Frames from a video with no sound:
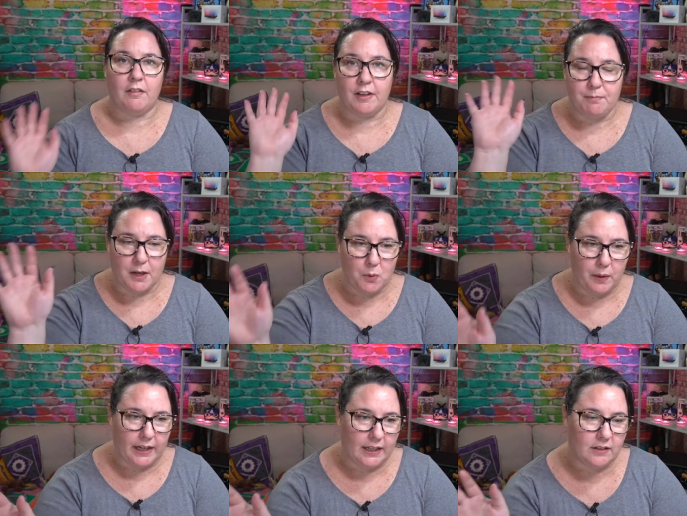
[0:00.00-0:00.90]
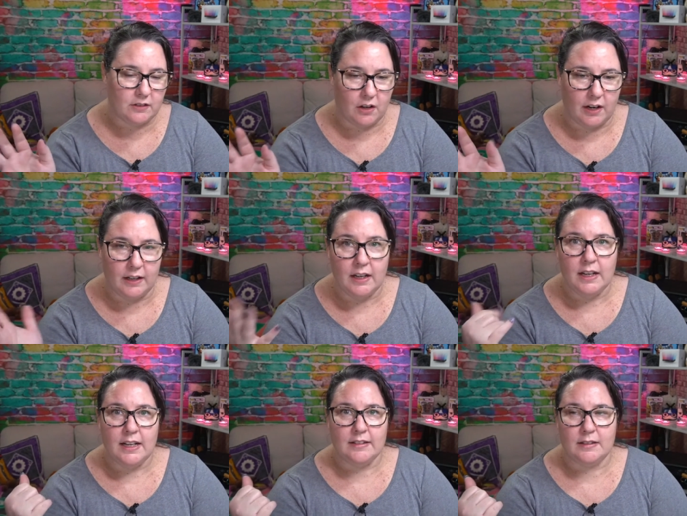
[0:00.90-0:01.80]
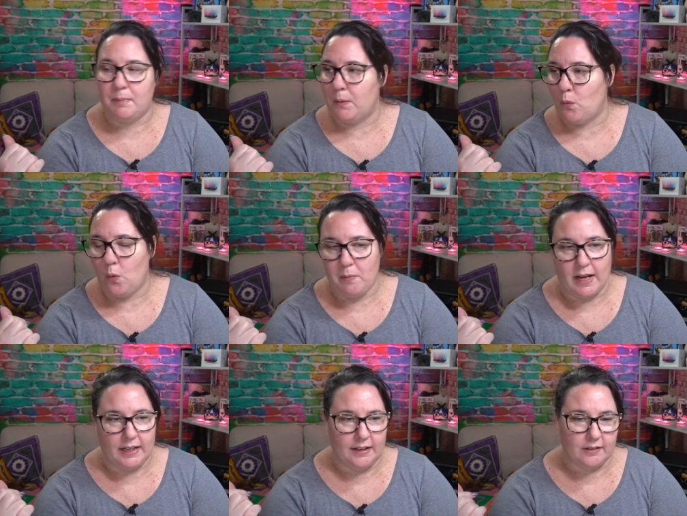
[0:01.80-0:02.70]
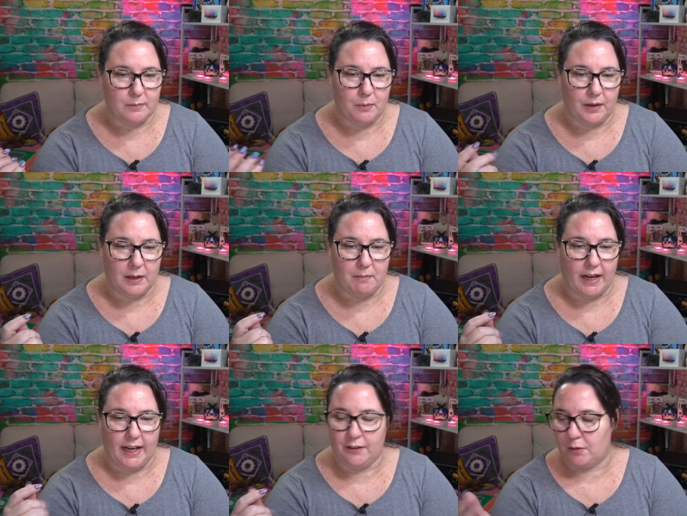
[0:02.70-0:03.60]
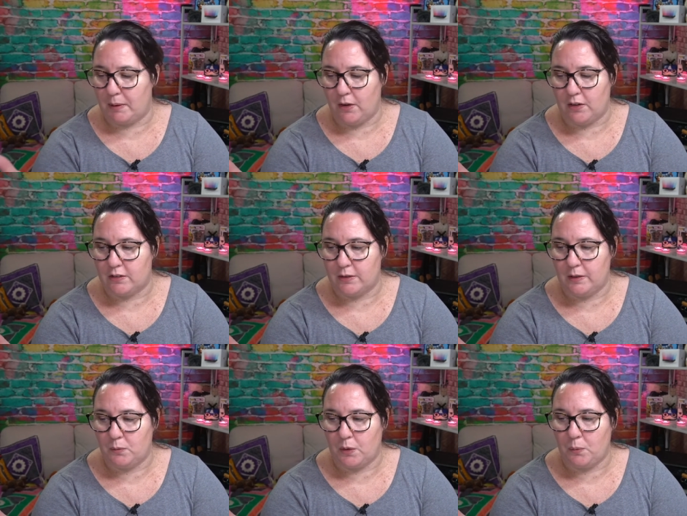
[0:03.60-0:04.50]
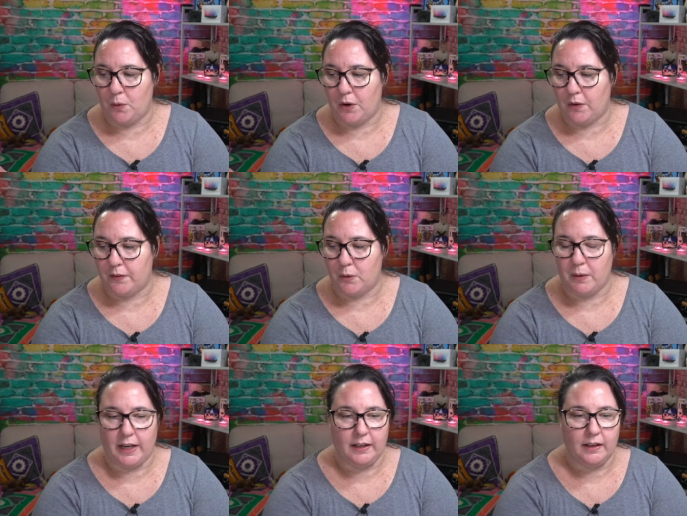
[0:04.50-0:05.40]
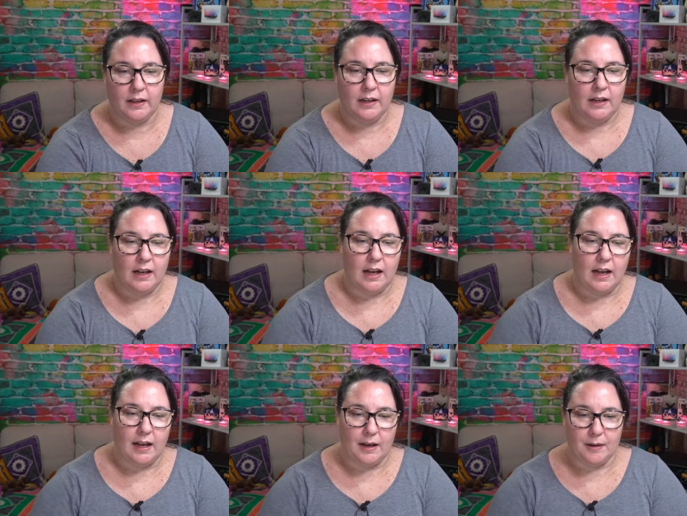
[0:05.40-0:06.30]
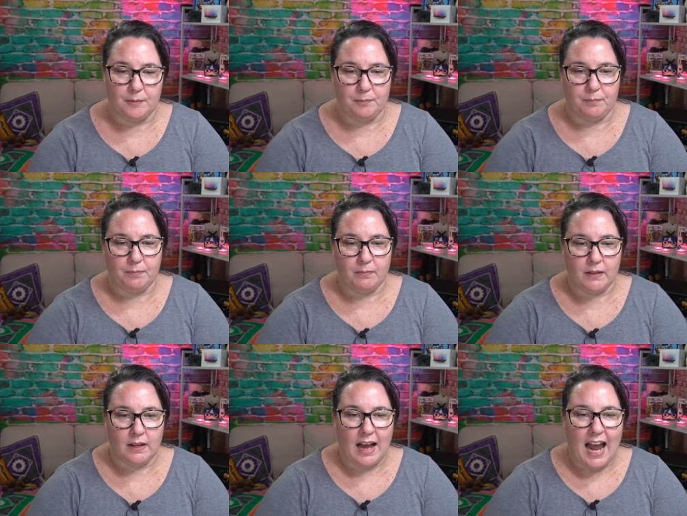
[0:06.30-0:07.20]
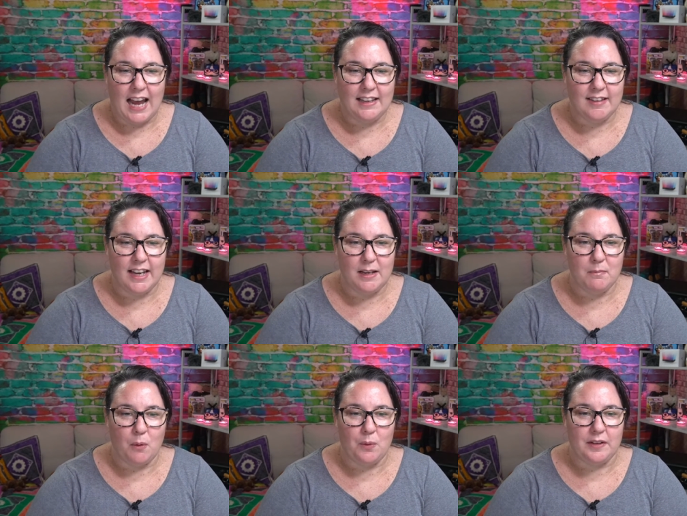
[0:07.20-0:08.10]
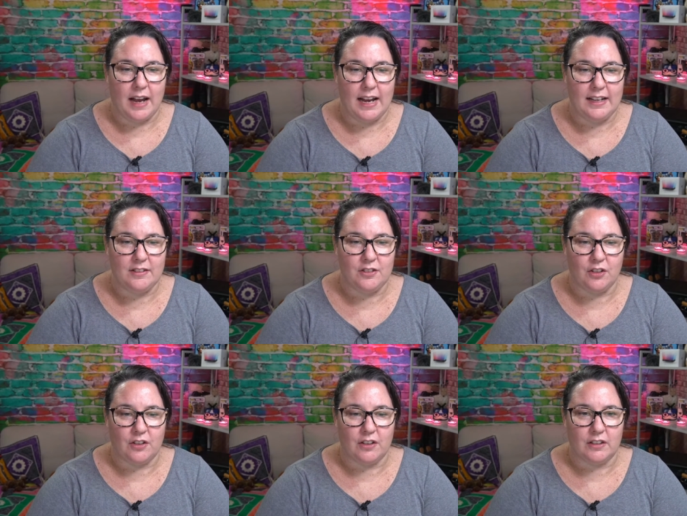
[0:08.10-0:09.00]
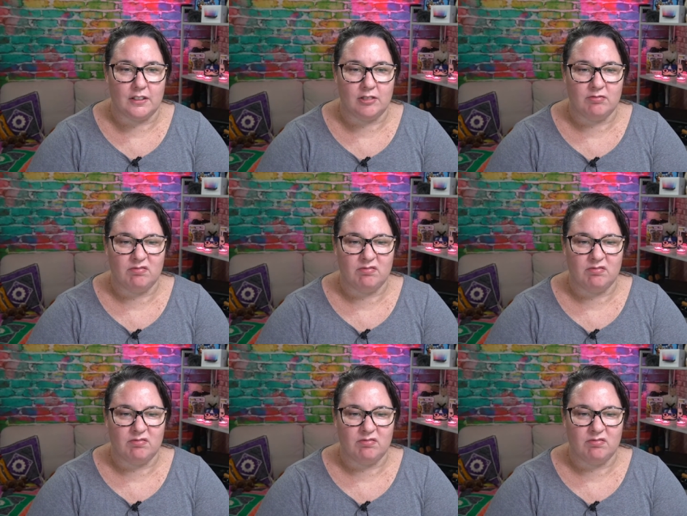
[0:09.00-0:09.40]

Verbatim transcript: I've left my queen inside. It's a bit warm out here this morning and my hands are a bit hot, so I didn't want to work on the queen. Um, 18 more days, John.